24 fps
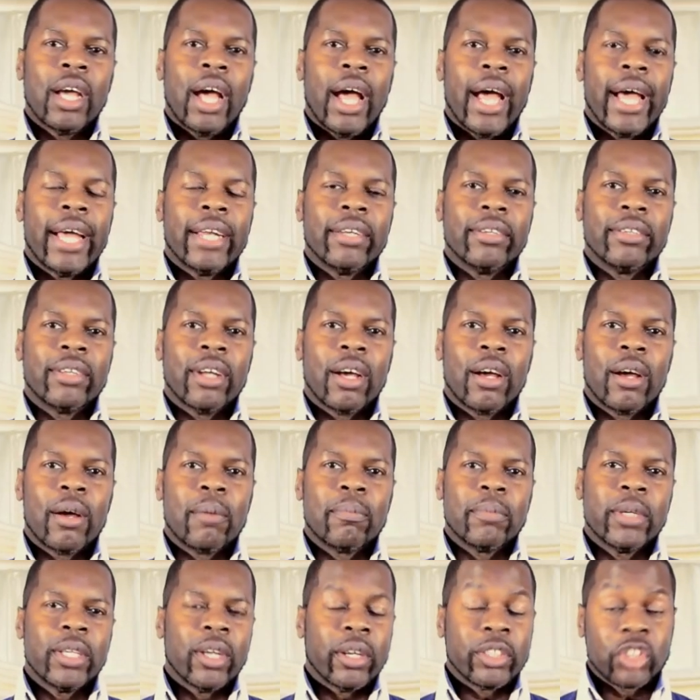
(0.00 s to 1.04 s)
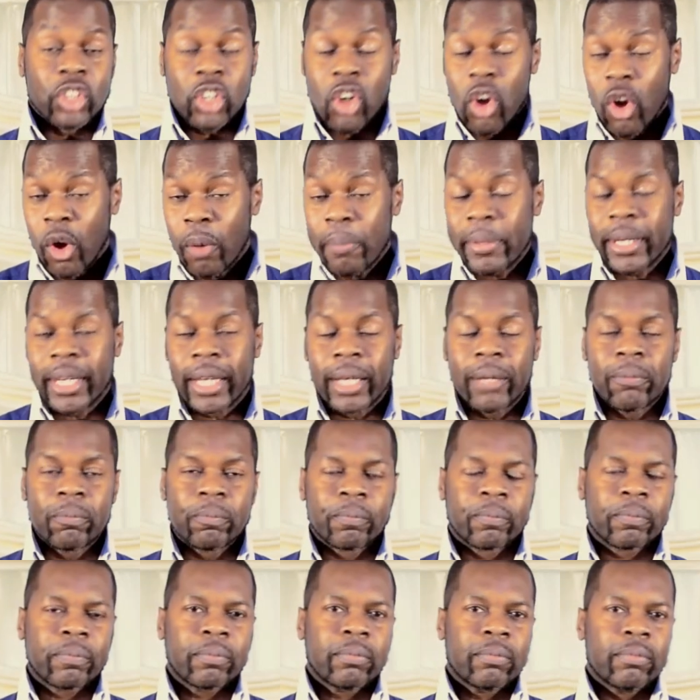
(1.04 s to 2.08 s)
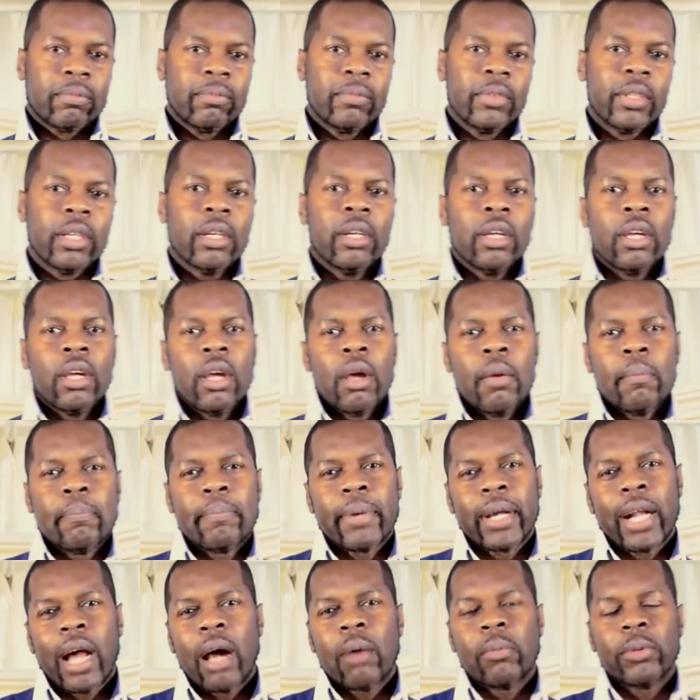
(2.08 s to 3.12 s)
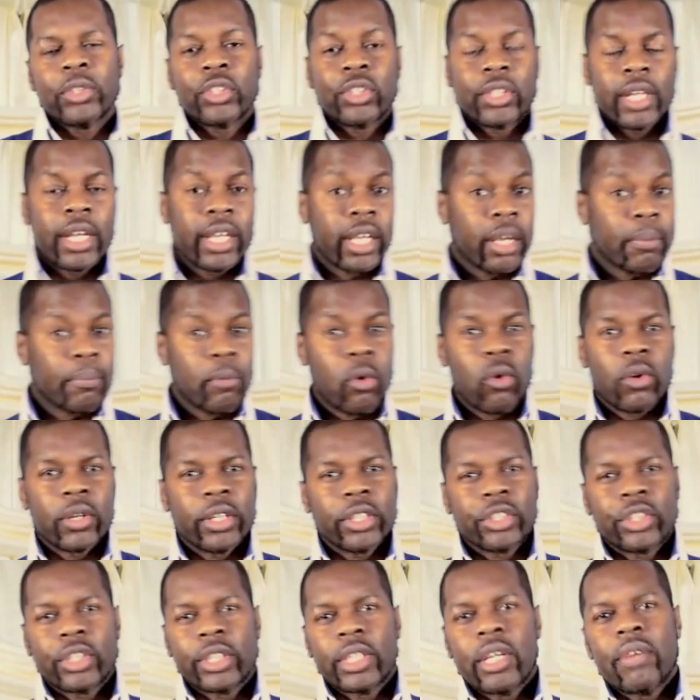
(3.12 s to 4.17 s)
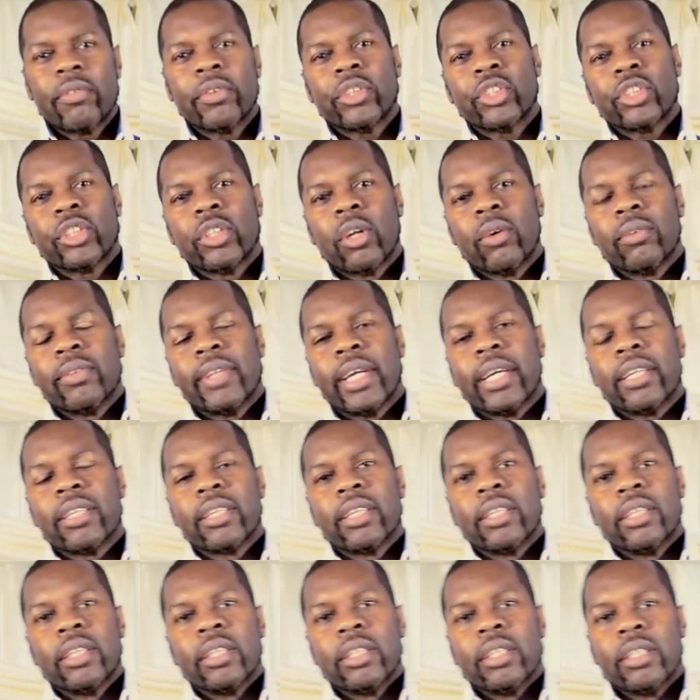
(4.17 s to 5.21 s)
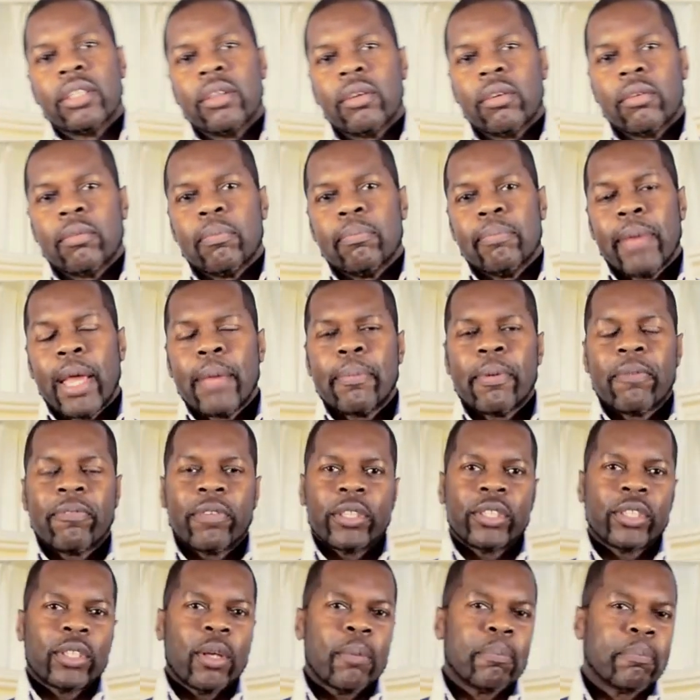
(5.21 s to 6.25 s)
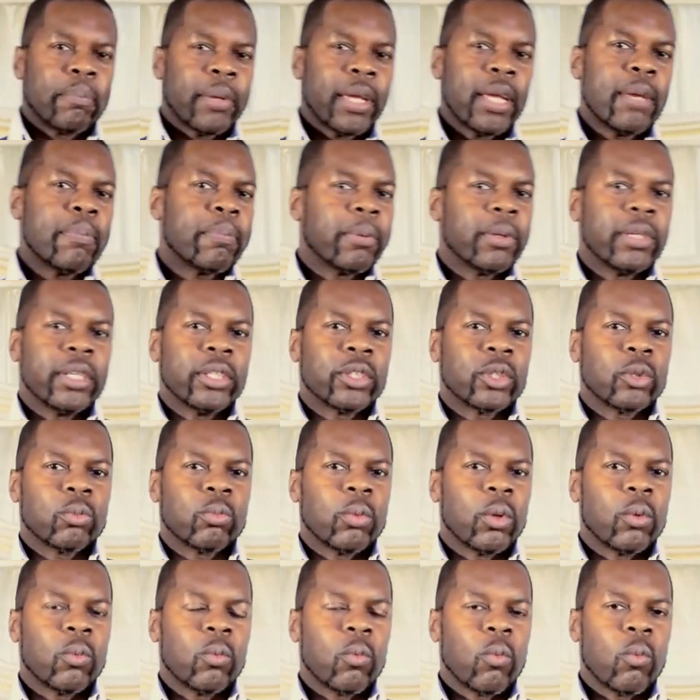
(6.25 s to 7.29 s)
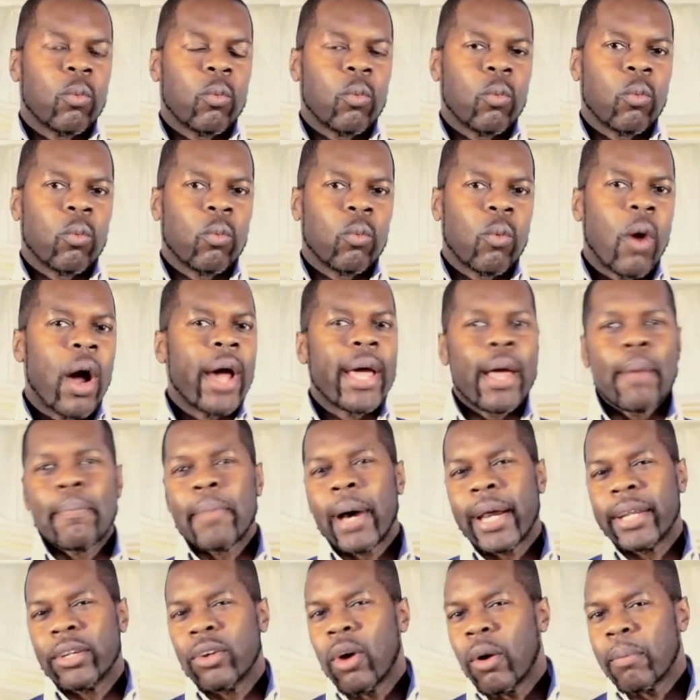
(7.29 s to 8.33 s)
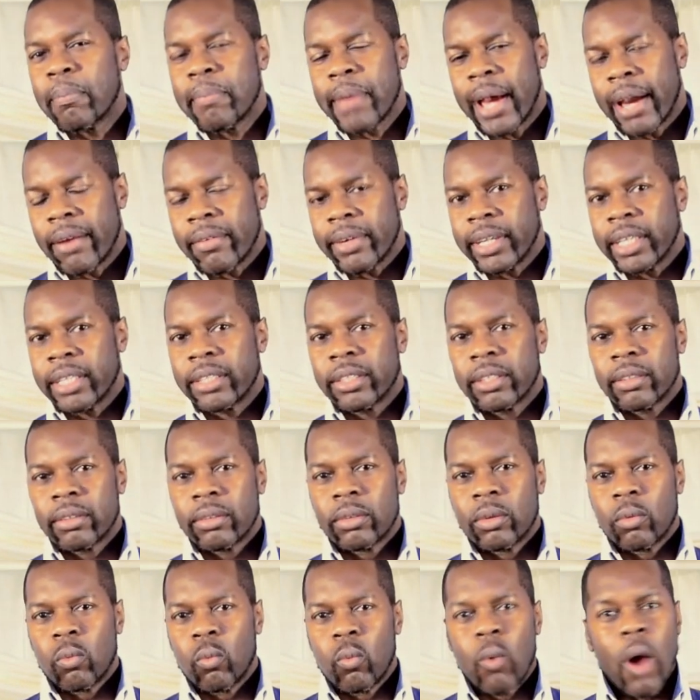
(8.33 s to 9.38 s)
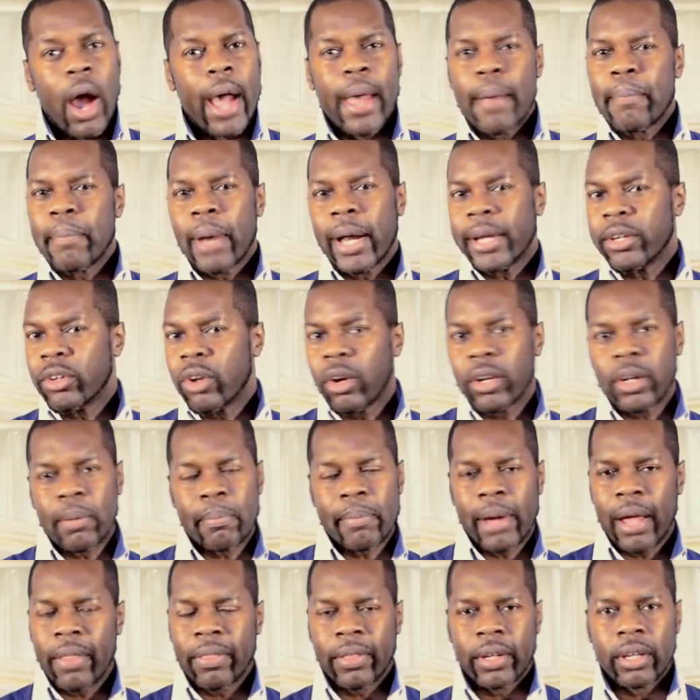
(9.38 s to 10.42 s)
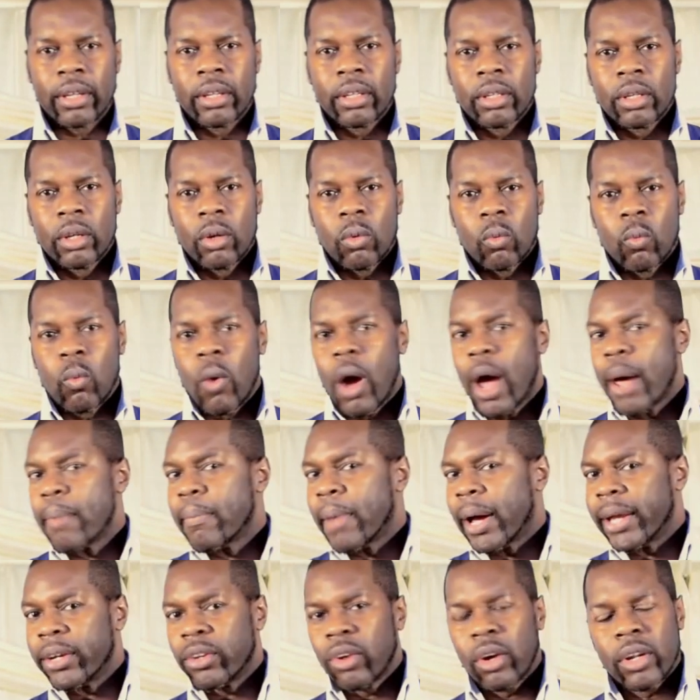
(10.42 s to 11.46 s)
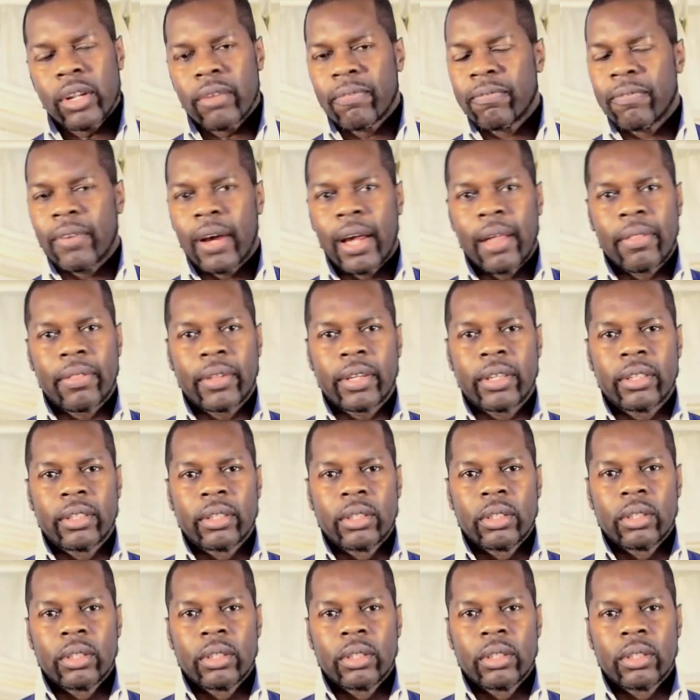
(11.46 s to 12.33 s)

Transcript: And, you know, it's a comedy. But I was thinking more on a serious note that maybe for some people it's, well, why am I not married? Why am I not a mother? Why am I not a father?